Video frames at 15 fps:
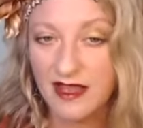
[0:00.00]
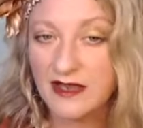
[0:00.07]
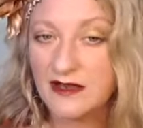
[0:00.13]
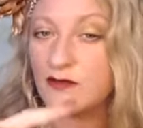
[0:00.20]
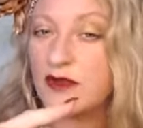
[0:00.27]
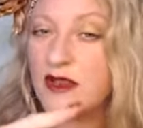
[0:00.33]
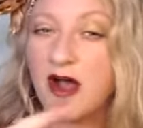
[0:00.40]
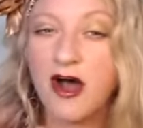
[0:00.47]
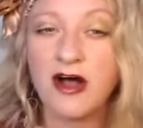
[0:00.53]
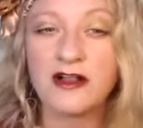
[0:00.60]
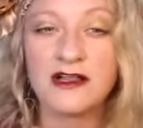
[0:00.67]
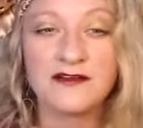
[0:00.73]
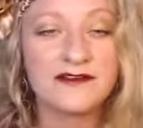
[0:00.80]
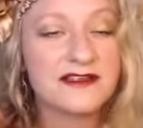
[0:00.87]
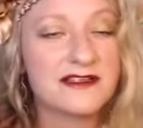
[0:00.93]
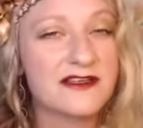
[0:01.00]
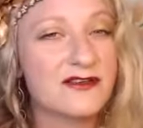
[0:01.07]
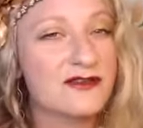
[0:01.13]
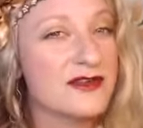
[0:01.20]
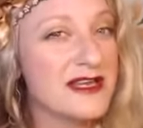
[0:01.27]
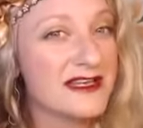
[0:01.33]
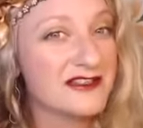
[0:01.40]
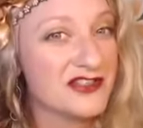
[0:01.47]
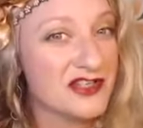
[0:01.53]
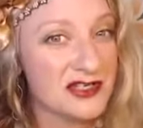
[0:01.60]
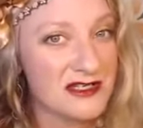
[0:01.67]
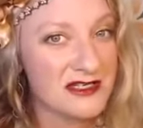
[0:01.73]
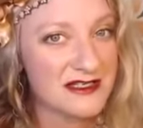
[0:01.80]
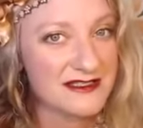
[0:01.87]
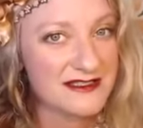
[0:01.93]
And we all have a unique
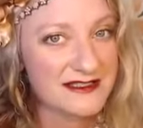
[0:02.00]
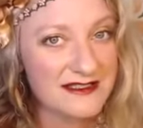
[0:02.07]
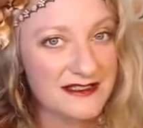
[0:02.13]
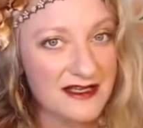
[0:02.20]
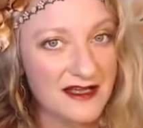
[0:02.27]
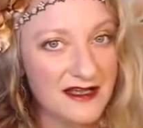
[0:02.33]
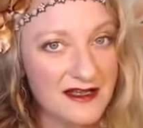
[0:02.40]
genius.